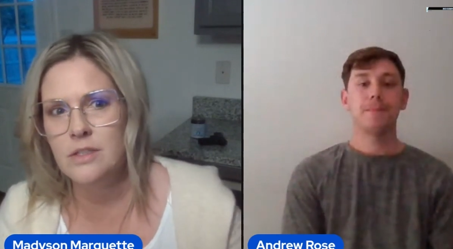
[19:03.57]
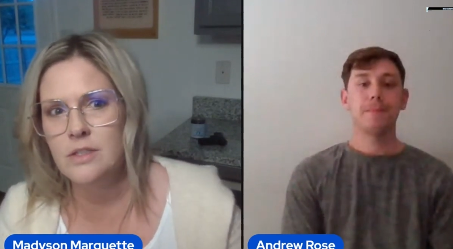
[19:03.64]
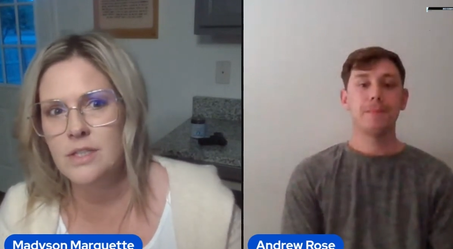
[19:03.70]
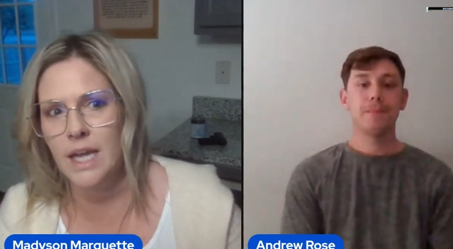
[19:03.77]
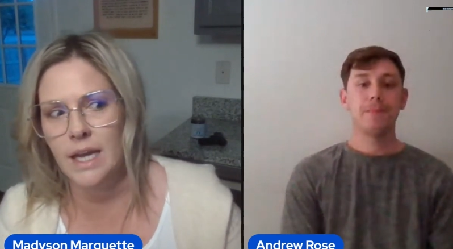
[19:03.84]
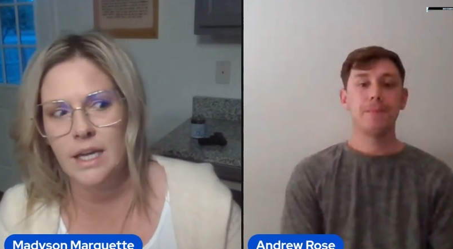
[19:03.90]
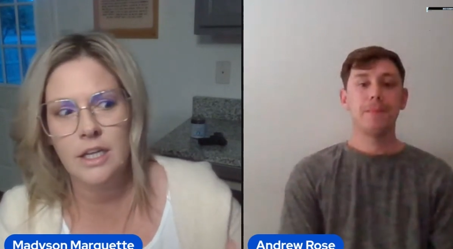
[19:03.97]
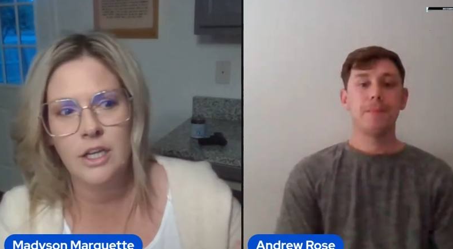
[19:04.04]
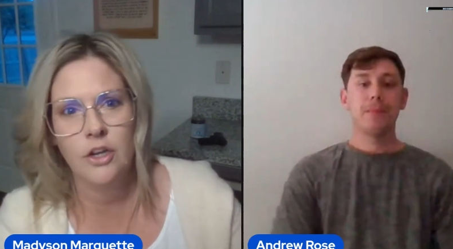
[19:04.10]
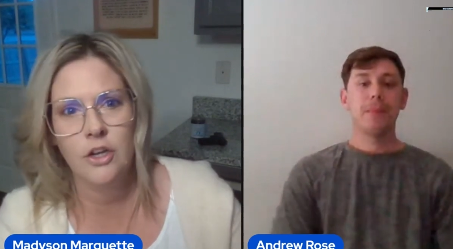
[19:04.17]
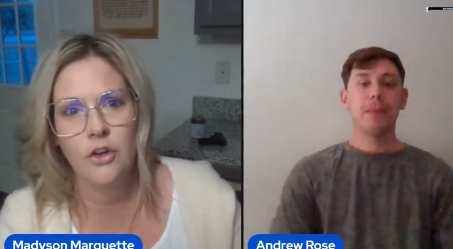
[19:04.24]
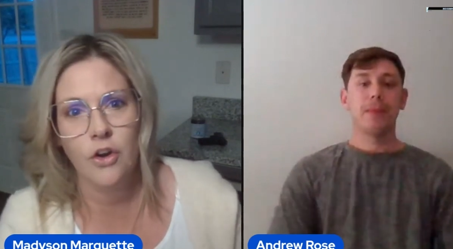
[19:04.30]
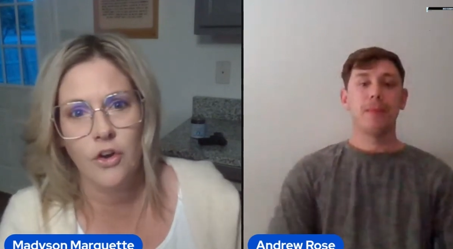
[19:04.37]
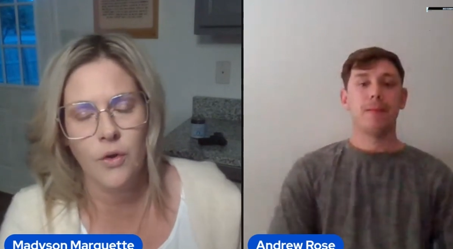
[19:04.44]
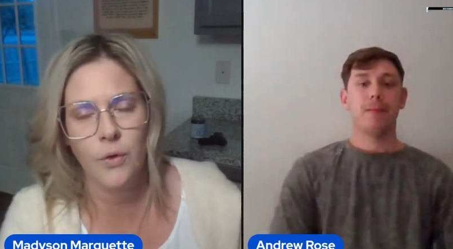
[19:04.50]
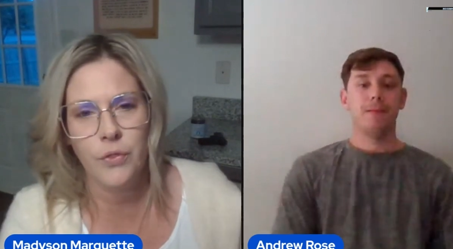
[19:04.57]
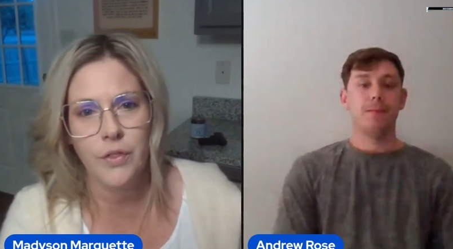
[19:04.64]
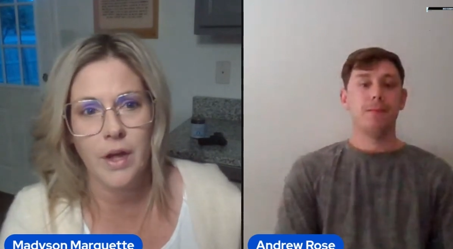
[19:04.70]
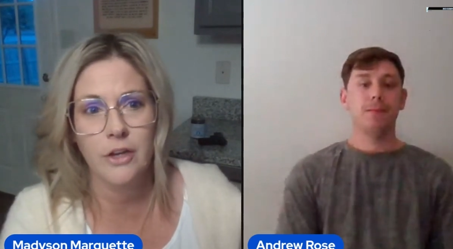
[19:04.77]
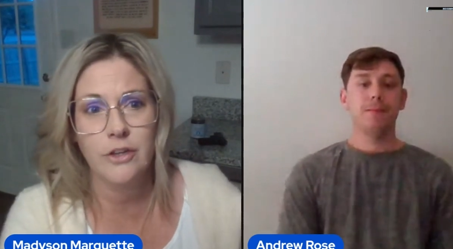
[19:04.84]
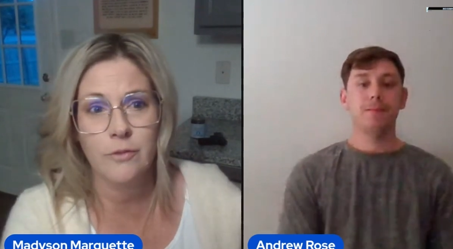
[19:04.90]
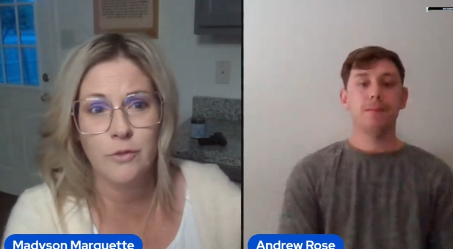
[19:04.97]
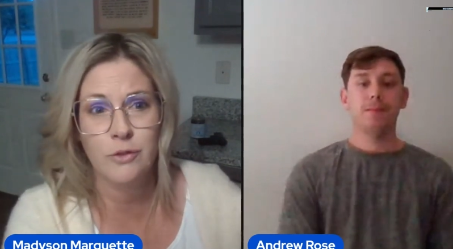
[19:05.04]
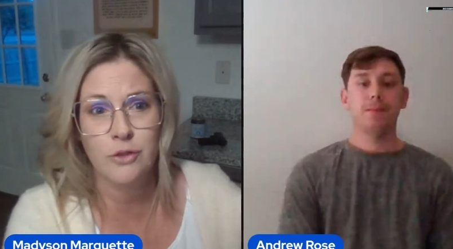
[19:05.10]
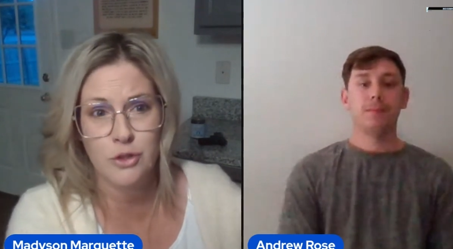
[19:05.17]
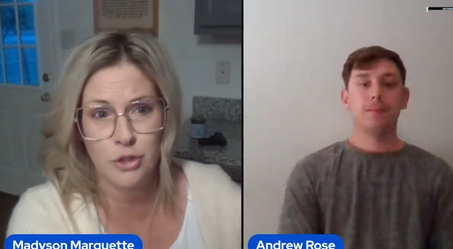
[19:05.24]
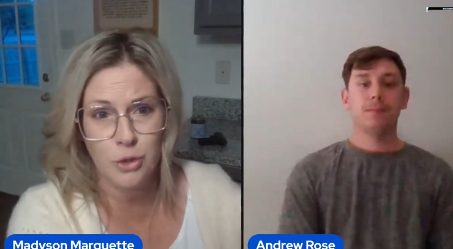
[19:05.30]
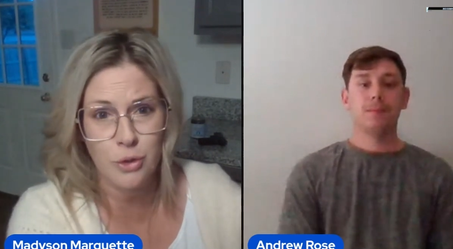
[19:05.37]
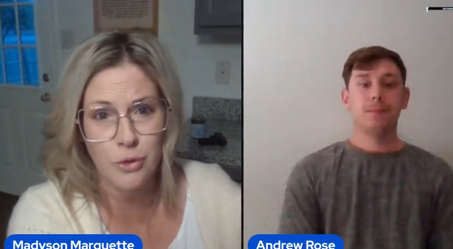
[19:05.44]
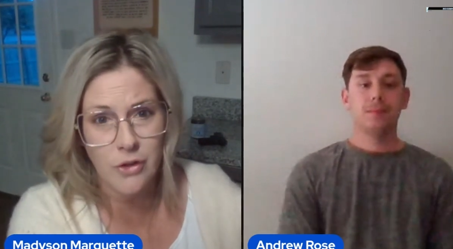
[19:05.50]
Speaker 1: taking an oath on,
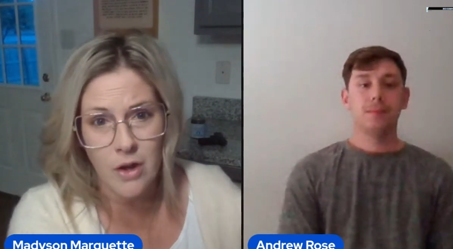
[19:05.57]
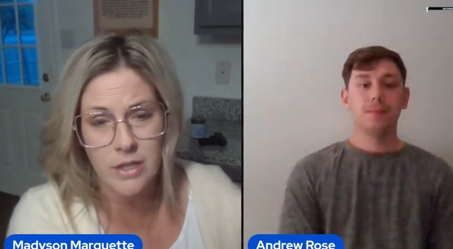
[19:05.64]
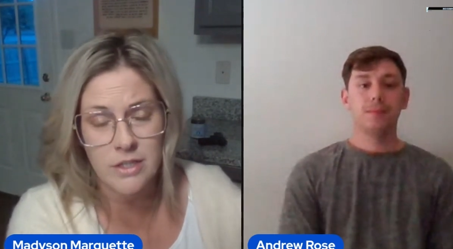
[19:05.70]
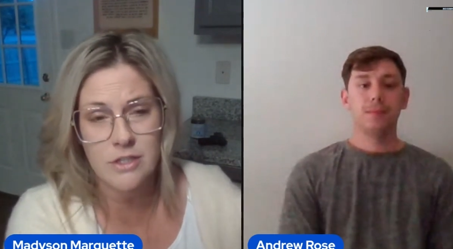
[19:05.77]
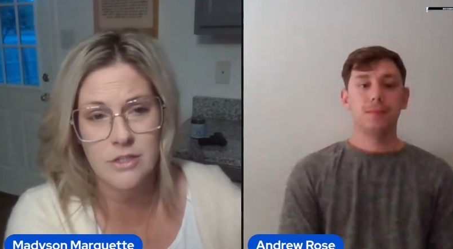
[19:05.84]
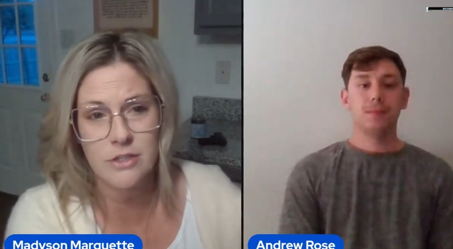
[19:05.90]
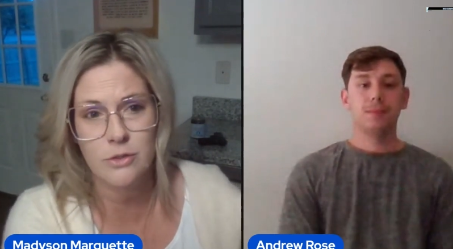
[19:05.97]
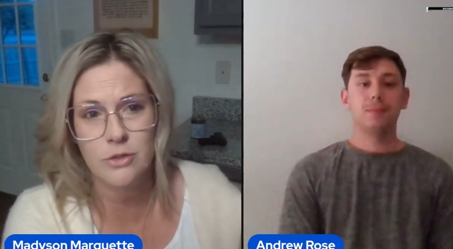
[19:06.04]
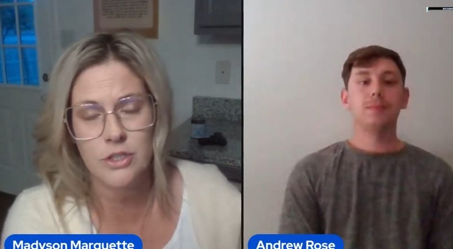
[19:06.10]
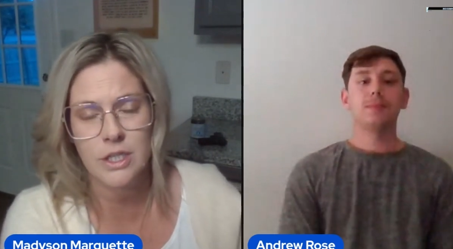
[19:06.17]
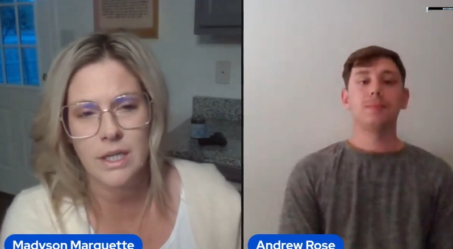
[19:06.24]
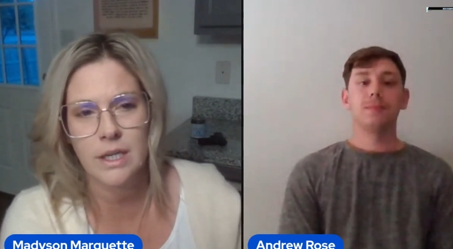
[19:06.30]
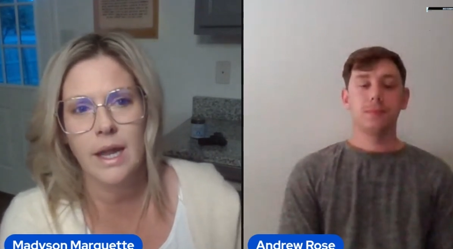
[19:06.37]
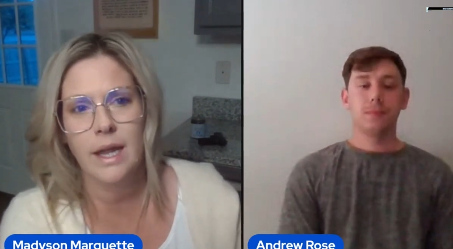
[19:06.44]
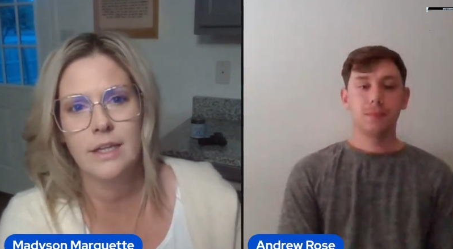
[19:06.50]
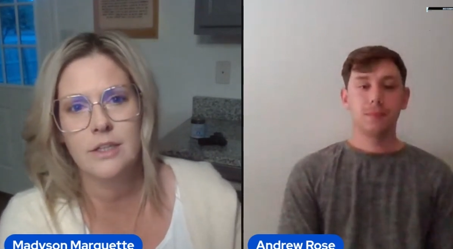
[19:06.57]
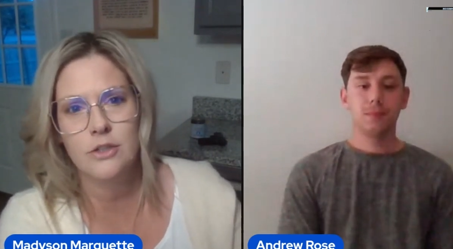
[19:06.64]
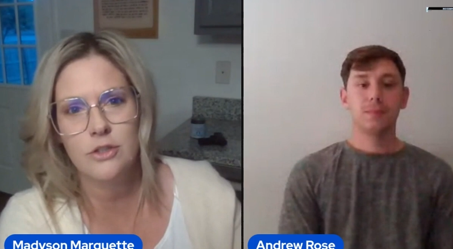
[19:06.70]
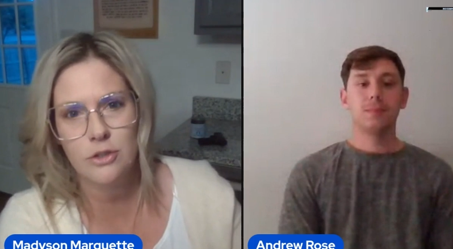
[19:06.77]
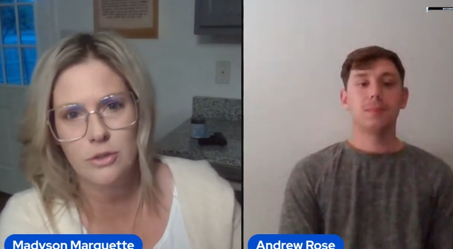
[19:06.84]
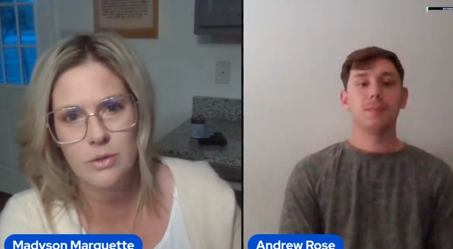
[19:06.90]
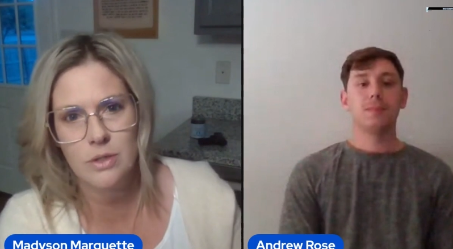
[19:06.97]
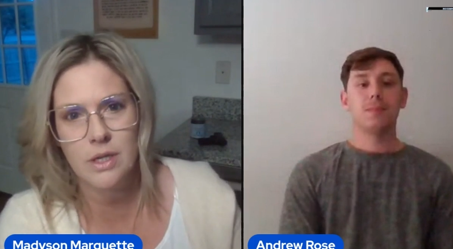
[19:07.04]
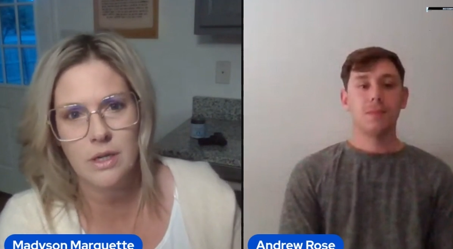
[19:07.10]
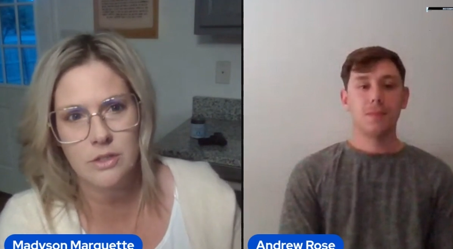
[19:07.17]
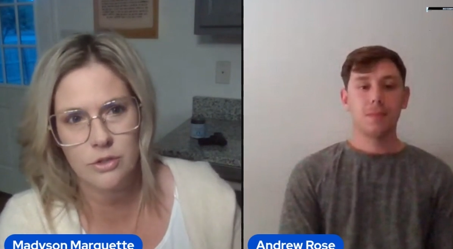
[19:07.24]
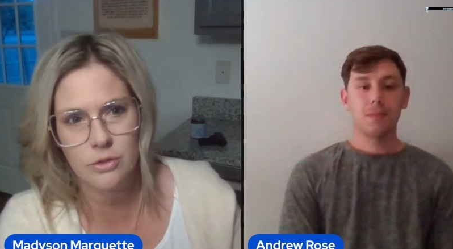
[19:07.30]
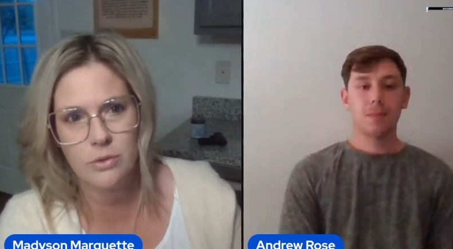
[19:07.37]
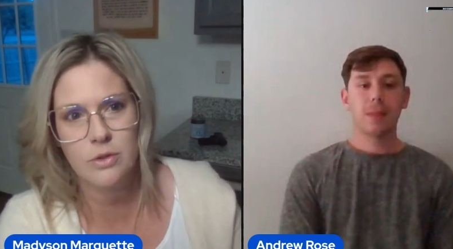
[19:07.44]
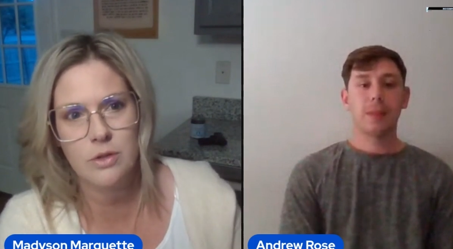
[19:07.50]
to the Constitution and to the
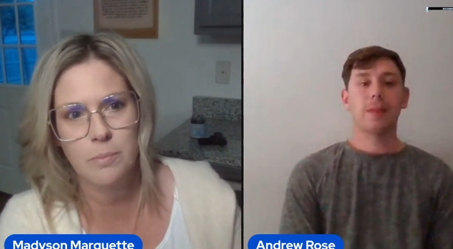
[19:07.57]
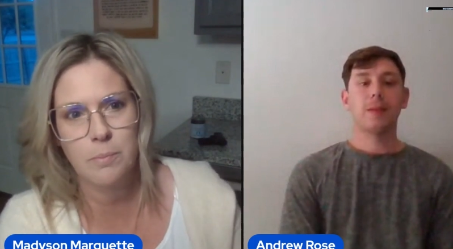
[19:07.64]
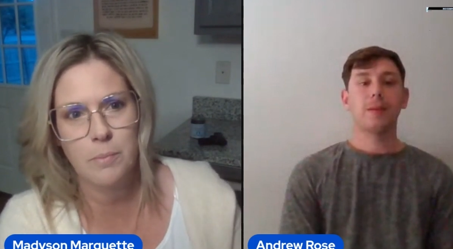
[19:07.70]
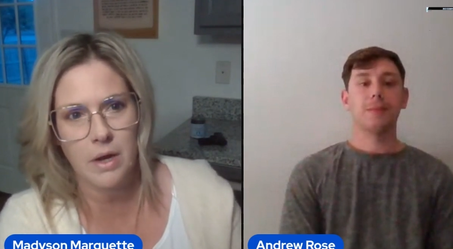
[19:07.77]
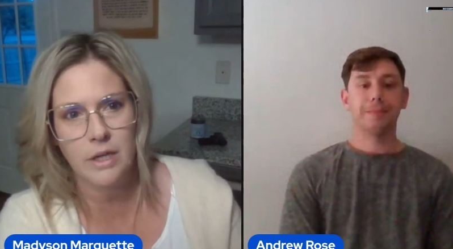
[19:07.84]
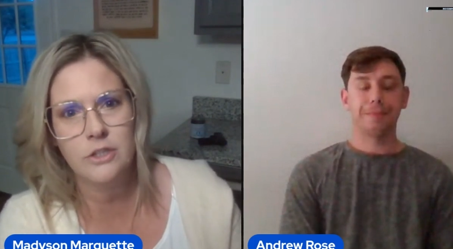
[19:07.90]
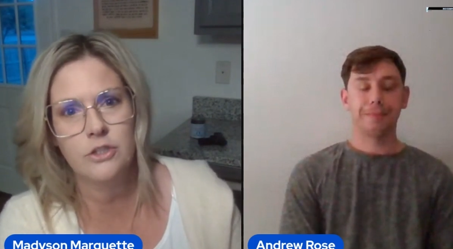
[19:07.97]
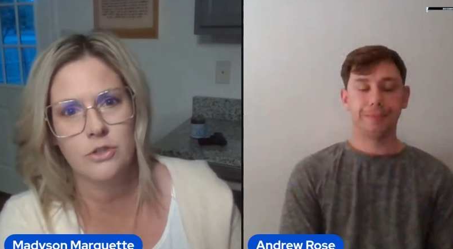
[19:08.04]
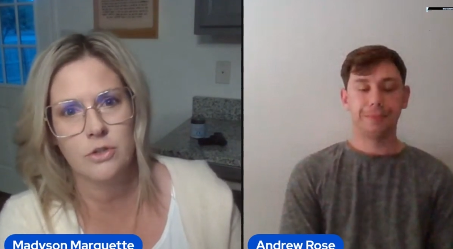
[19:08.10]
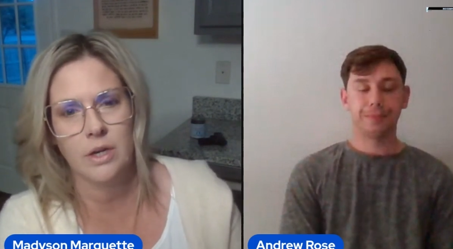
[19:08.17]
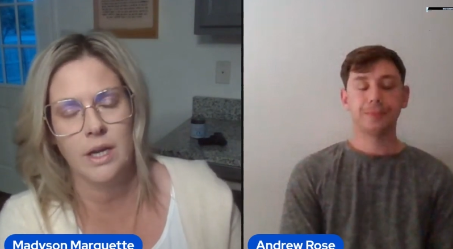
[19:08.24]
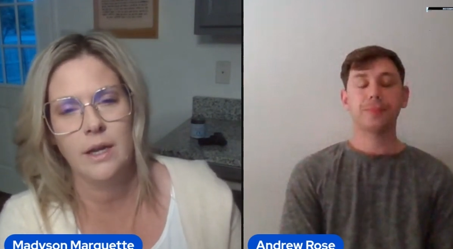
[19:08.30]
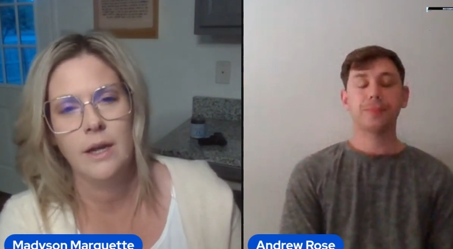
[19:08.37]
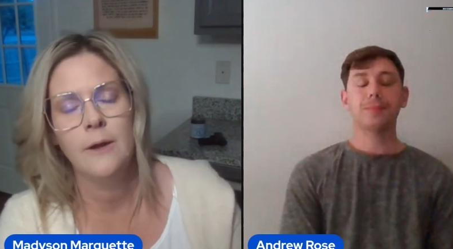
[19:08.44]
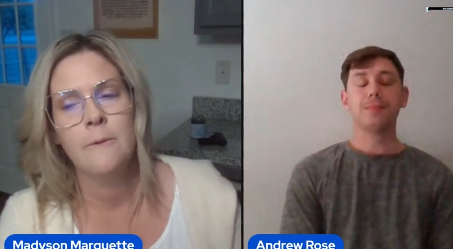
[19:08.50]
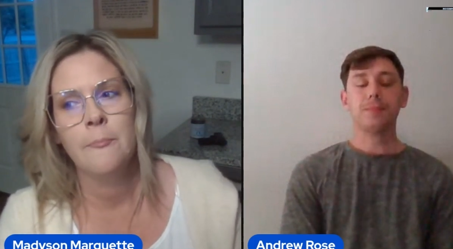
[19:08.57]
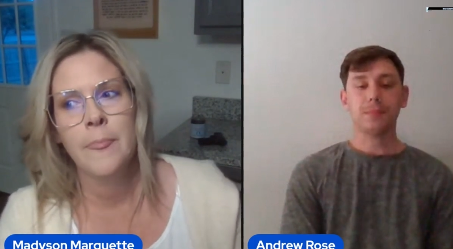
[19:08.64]
to the country